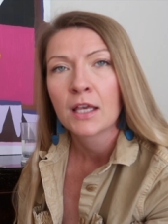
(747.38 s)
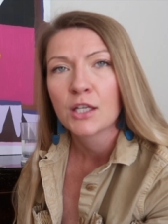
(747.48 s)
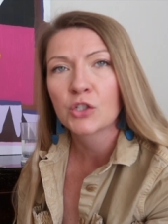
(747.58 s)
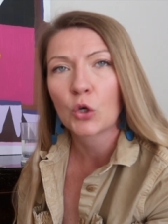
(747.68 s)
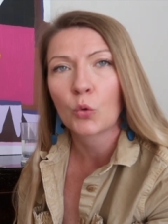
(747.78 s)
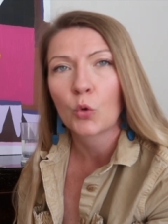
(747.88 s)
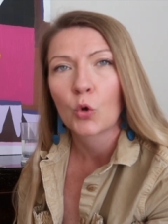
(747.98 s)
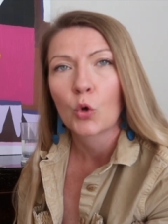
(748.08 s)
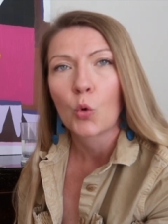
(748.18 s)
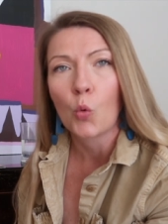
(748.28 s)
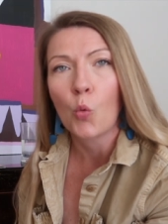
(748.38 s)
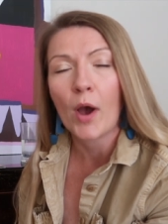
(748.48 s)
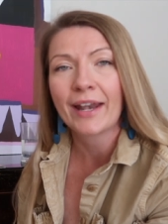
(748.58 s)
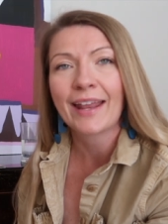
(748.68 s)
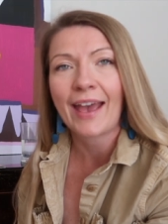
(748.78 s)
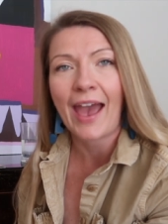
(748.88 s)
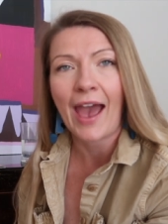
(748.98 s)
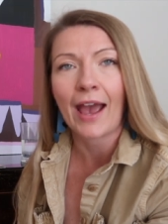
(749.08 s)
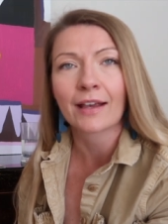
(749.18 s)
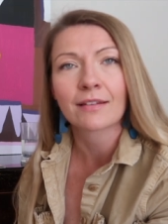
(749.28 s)
So one
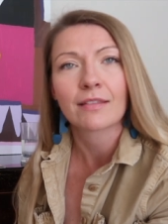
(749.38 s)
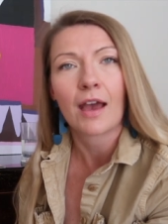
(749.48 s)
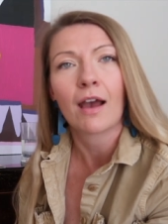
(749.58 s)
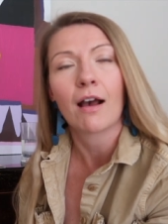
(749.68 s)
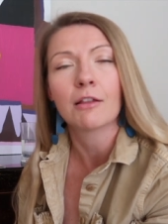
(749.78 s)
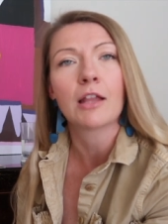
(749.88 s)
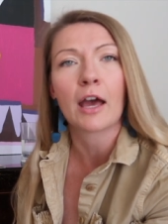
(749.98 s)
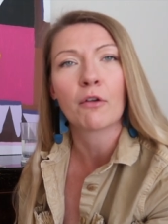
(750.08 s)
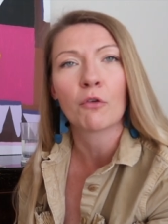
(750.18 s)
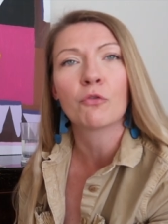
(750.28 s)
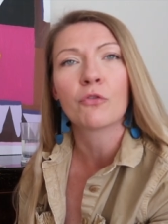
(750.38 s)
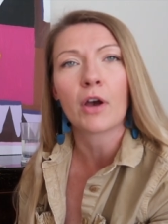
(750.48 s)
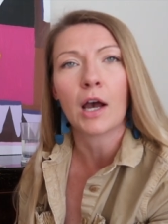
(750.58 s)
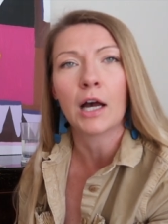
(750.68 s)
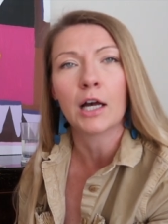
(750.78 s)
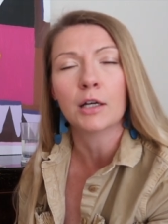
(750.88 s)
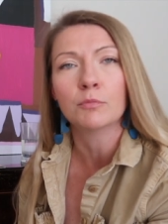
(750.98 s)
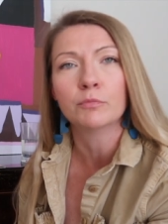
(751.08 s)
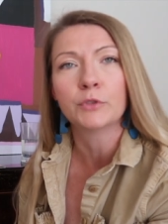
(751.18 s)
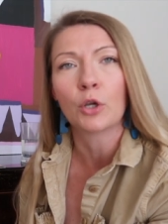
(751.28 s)
hack that a lot of
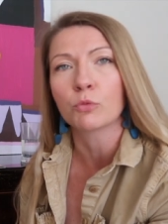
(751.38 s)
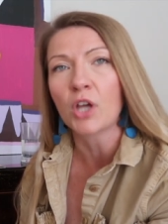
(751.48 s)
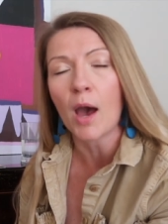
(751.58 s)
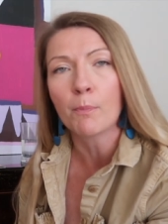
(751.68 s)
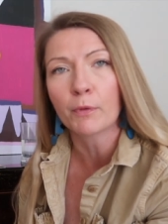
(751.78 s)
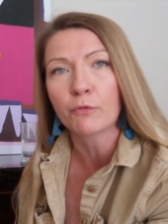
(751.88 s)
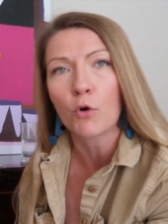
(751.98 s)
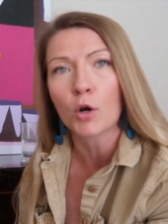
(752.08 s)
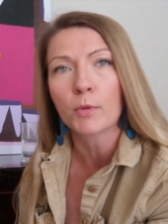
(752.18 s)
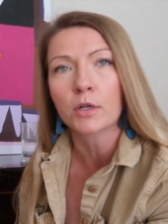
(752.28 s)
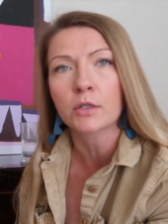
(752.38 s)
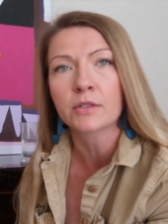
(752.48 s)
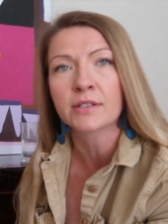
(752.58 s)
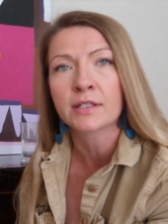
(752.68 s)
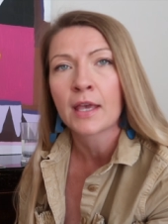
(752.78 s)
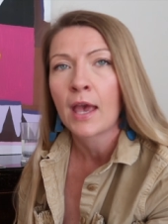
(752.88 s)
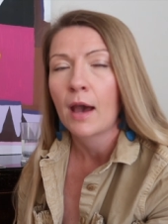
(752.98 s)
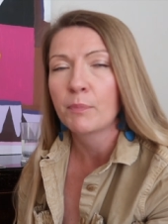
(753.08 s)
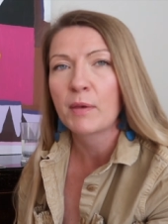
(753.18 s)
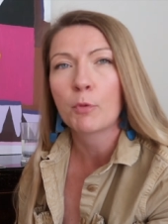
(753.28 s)
top performers,
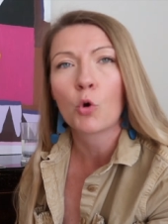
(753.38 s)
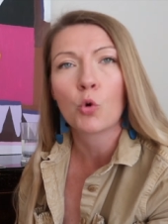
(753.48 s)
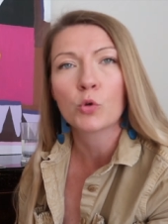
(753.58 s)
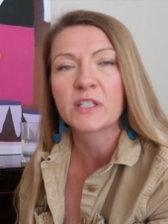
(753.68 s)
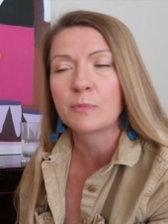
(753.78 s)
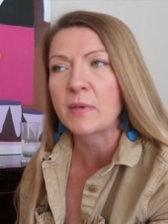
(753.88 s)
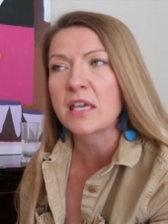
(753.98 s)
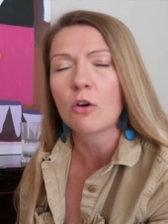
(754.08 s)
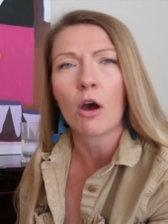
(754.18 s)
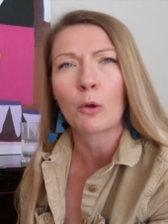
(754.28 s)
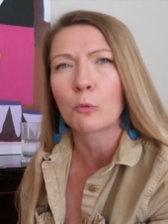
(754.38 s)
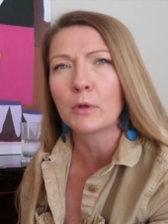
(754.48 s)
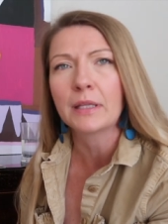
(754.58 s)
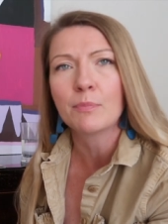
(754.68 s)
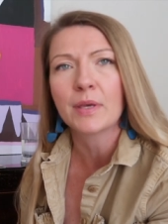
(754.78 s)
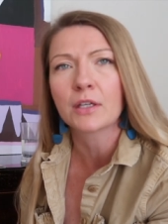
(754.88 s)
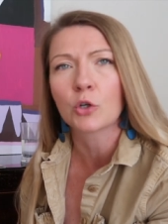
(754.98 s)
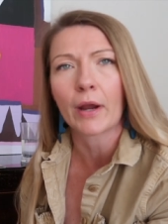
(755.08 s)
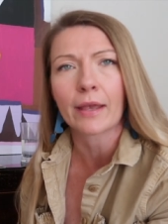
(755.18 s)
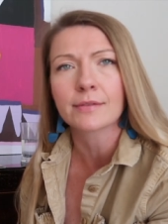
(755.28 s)
people who speak on really big
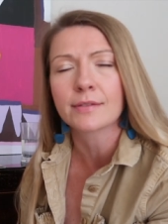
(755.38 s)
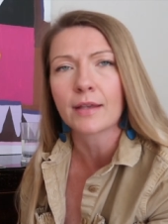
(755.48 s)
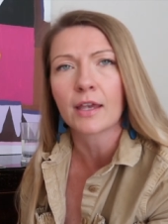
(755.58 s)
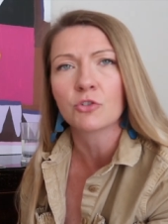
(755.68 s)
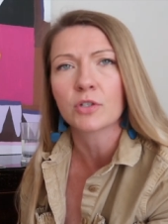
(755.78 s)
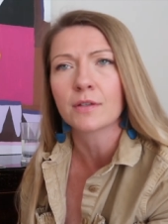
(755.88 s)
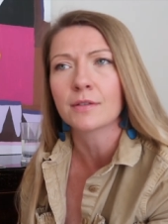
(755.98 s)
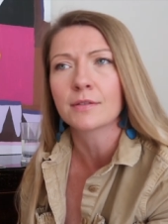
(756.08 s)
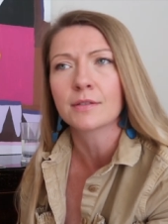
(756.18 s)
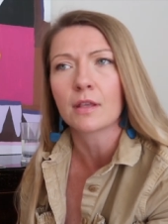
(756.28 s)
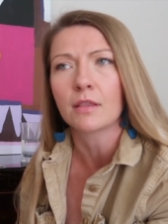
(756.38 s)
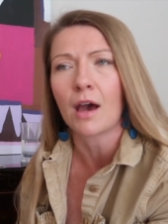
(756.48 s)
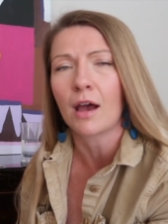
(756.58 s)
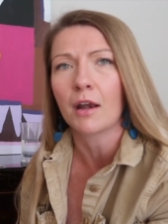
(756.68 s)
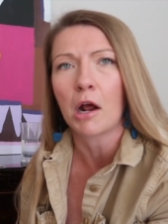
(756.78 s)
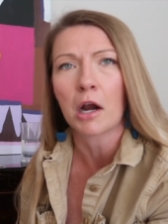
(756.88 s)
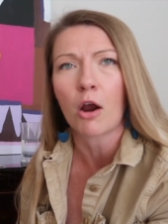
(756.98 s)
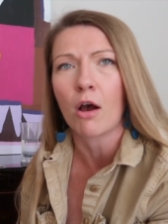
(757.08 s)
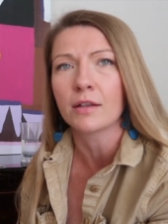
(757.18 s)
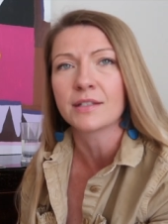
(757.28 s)
grand stages, that
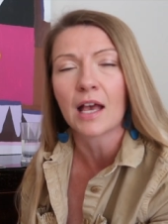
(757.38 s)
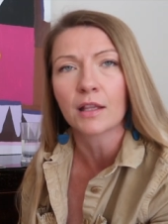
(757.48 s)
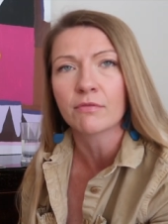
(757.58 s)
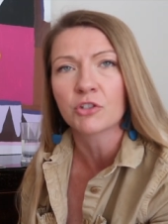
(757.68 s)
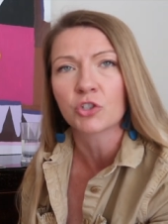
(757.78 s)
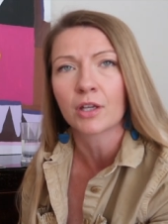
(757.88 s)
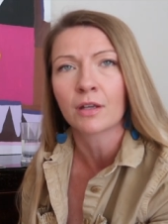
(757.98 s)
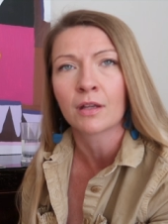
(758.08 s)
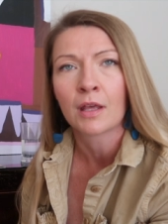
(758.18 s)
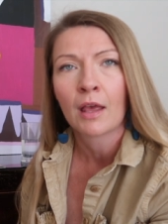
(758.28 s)
are on television,